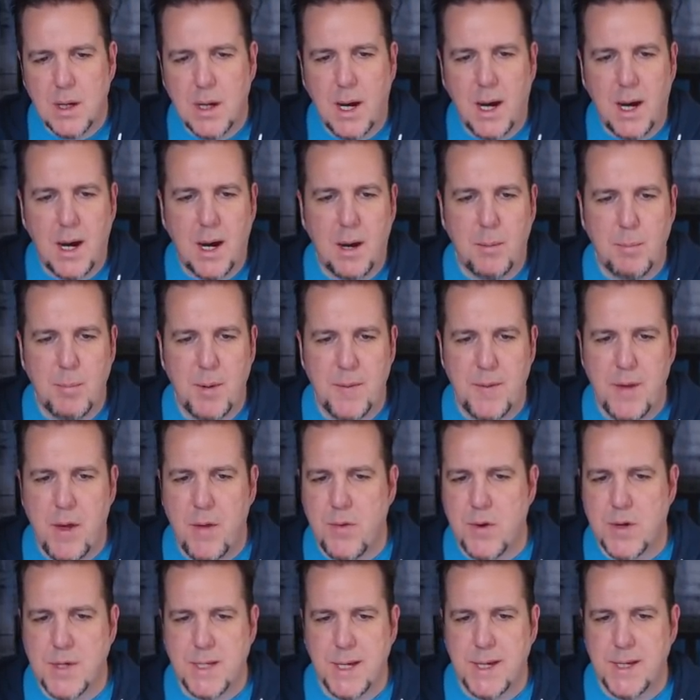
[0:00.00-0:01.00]
Um, but the
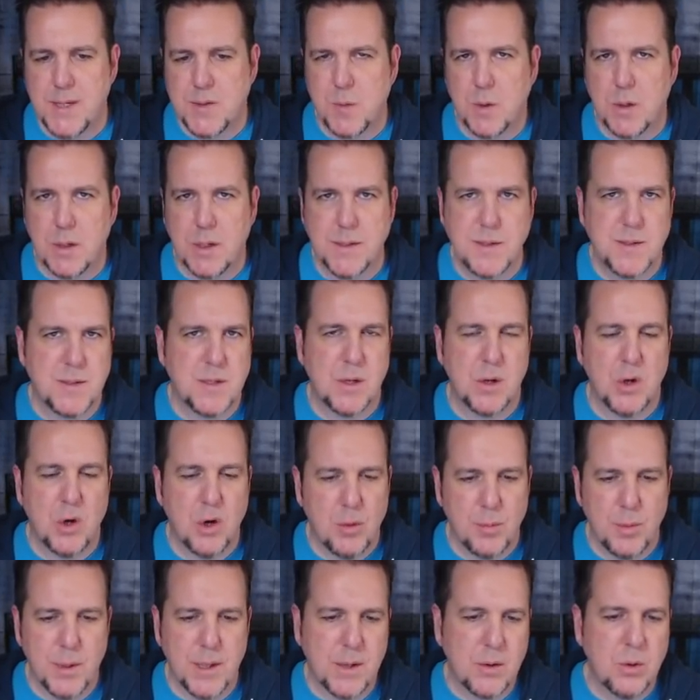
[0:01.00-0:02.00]
other days were
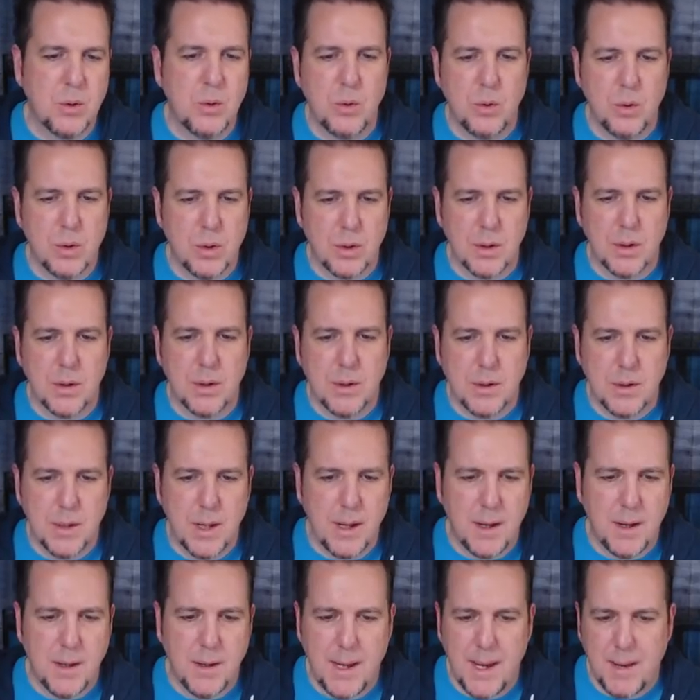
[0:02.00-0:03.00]
considerably cooler,
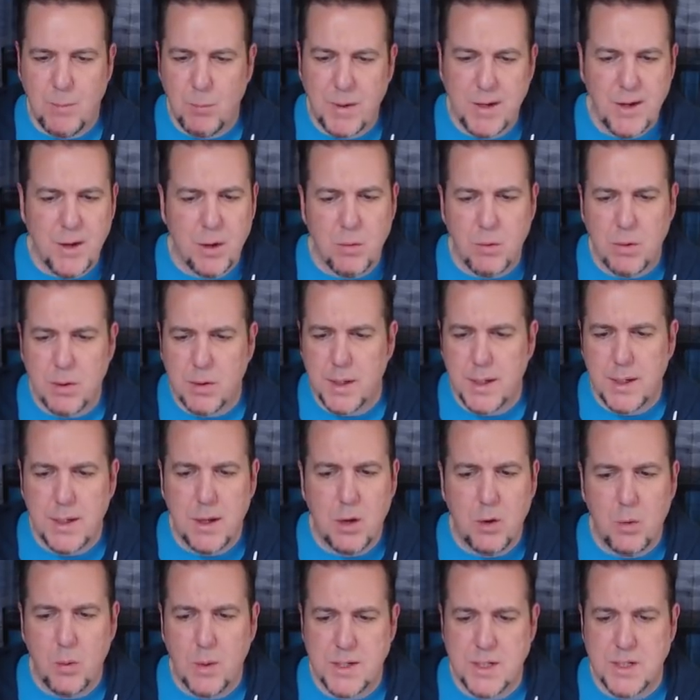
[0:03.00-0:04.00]
uh, and we don't really
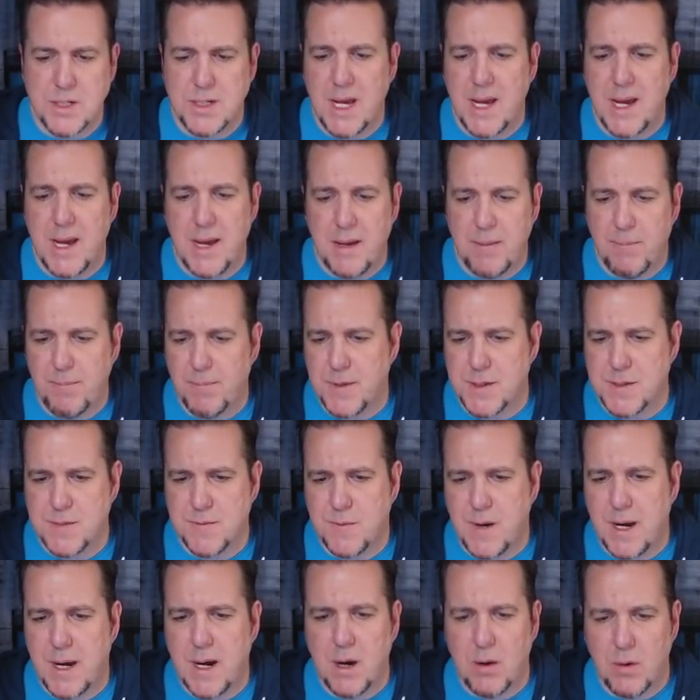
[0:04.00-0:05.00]
know which day this
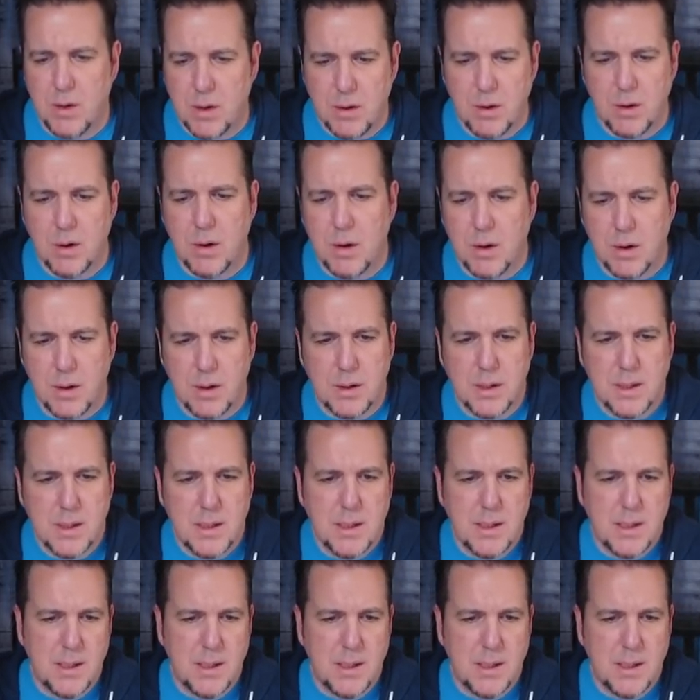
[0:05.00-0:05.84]
fire occurred.